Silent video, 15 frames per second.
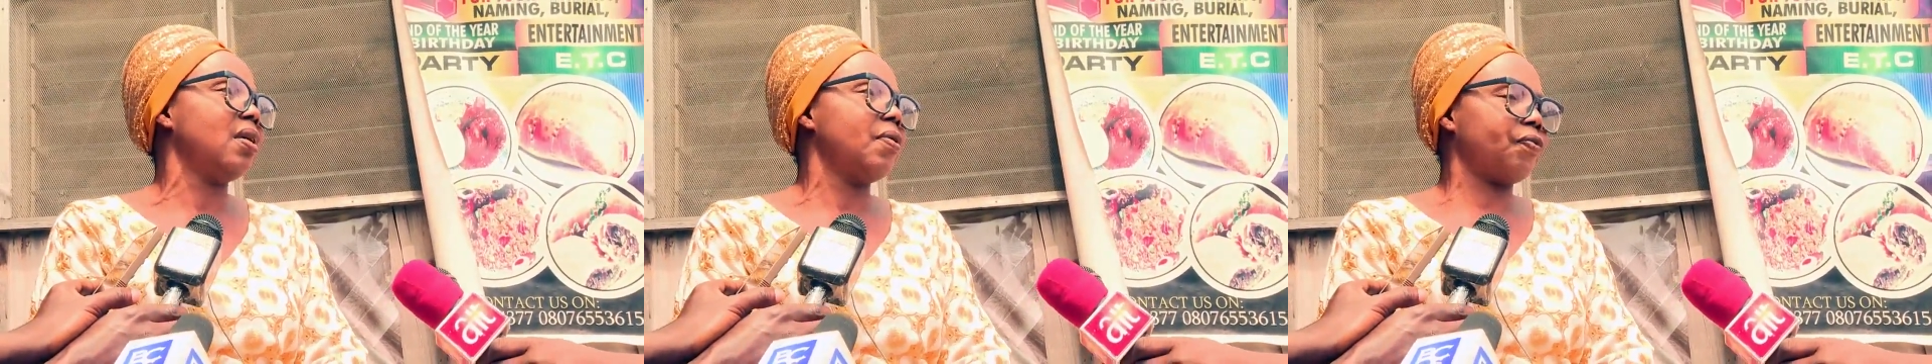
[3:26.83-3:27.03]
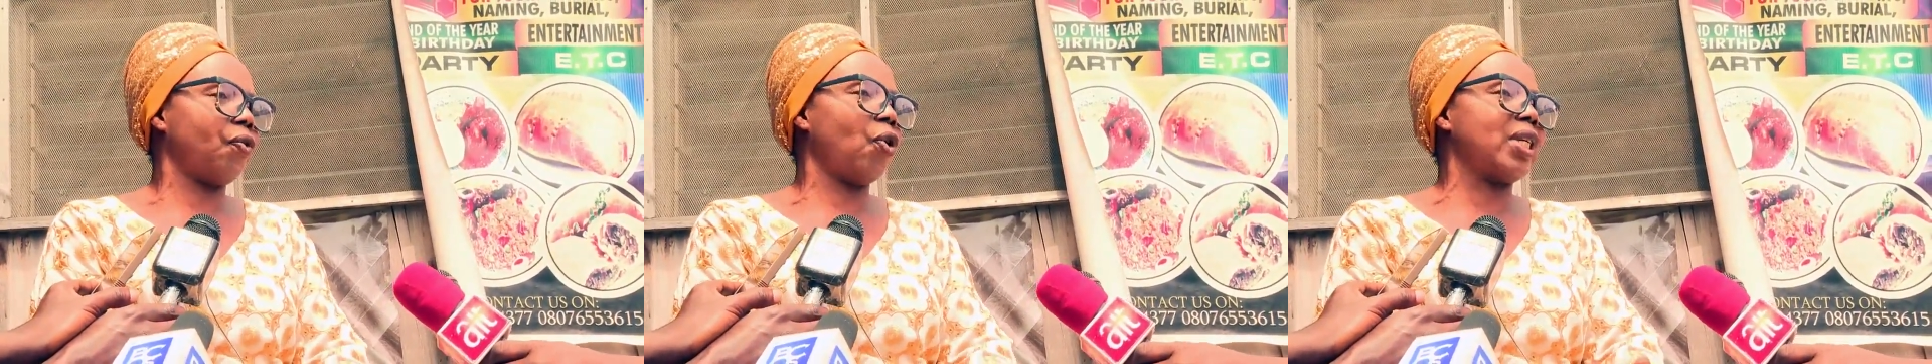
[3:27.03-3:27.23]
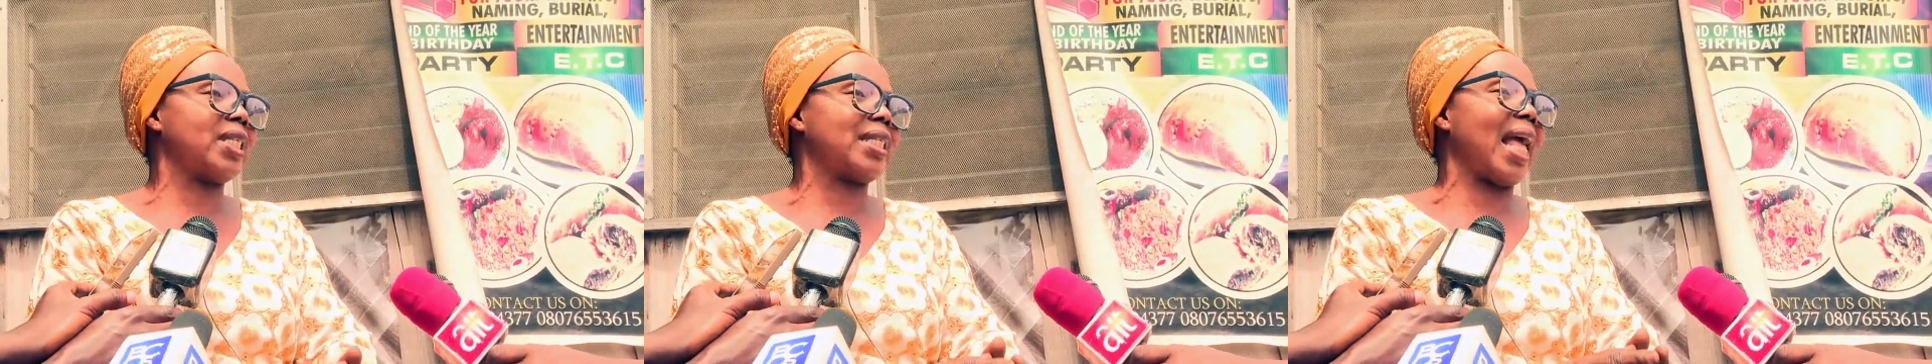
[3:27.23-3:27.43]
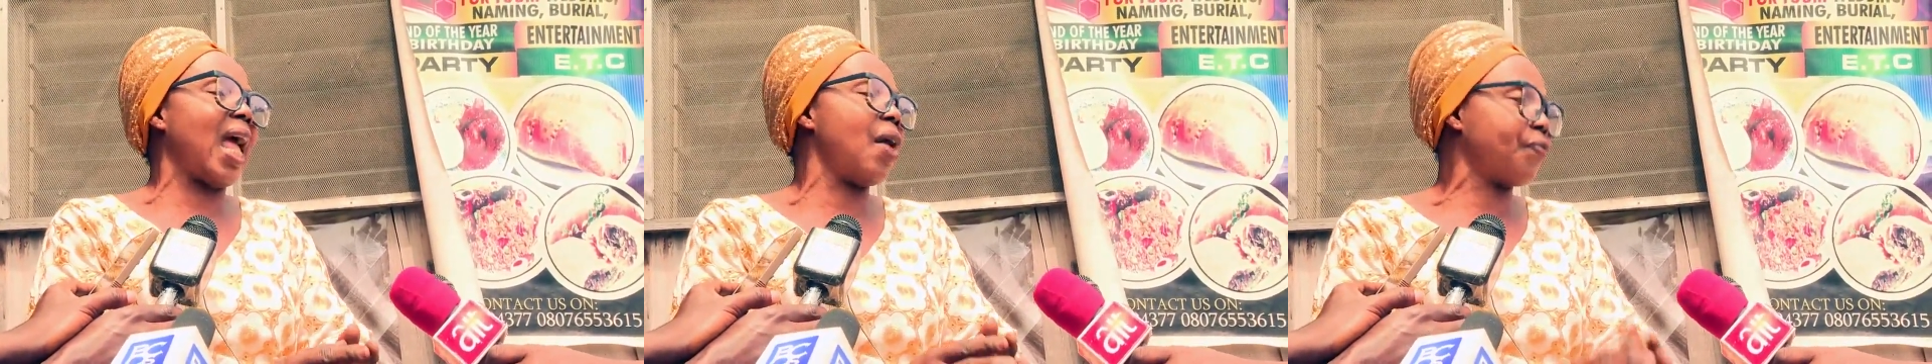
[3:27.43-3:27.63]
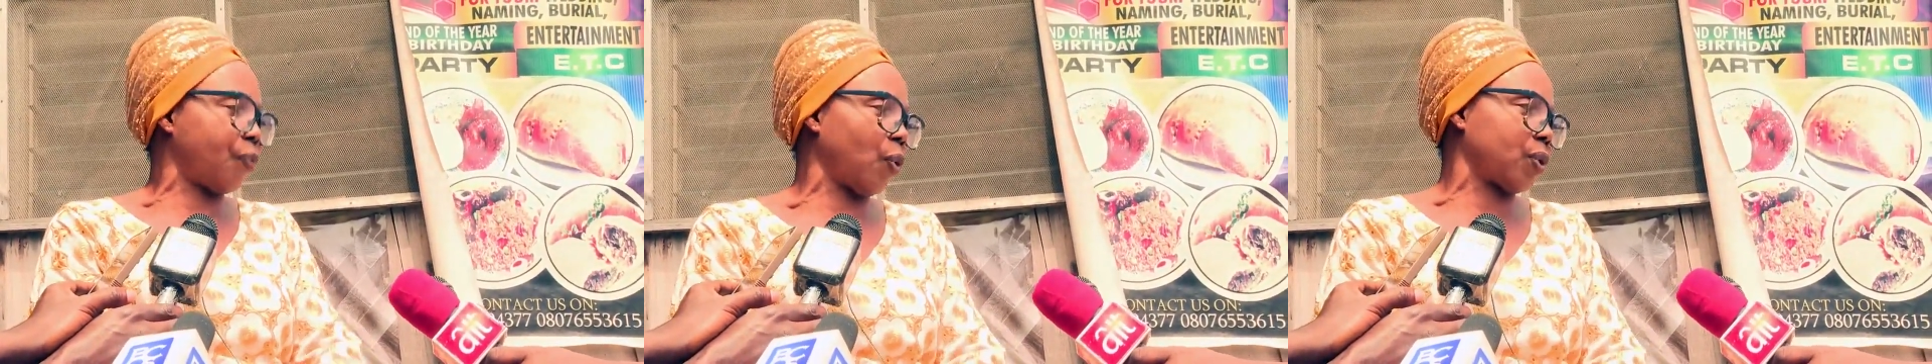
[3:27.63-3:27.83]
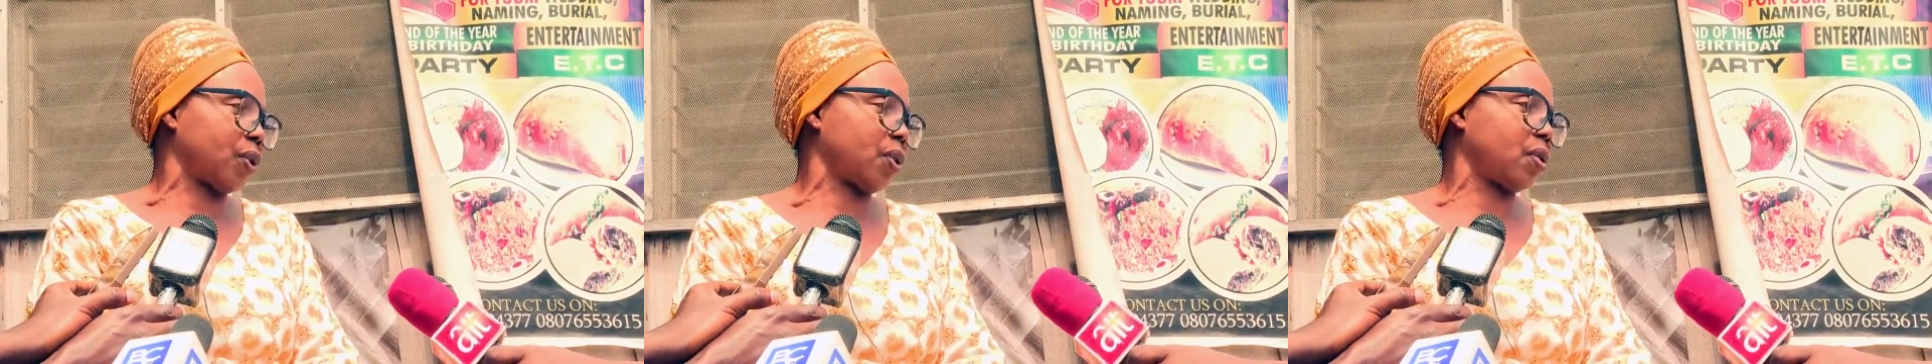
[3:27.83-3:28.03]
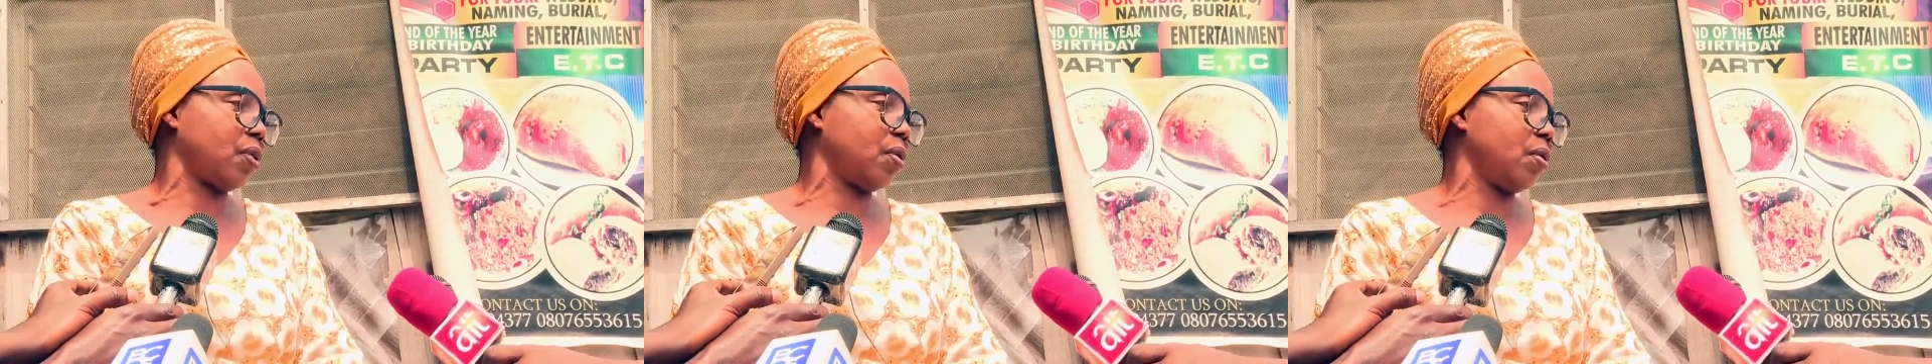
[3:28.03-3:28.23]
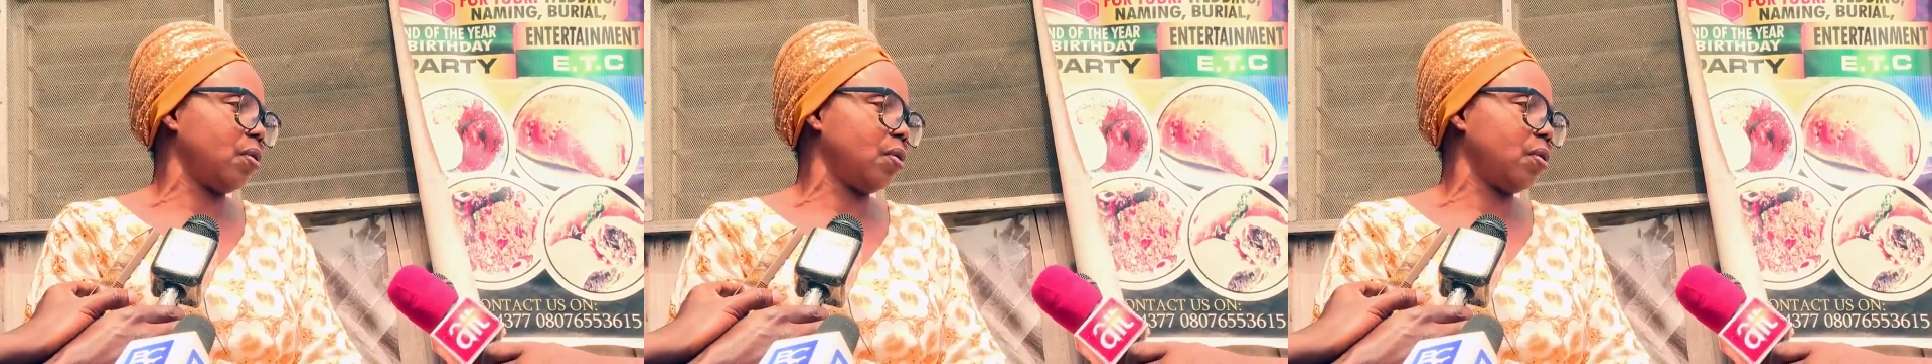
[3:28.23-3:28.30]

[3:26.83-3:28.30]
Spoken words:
for his efforts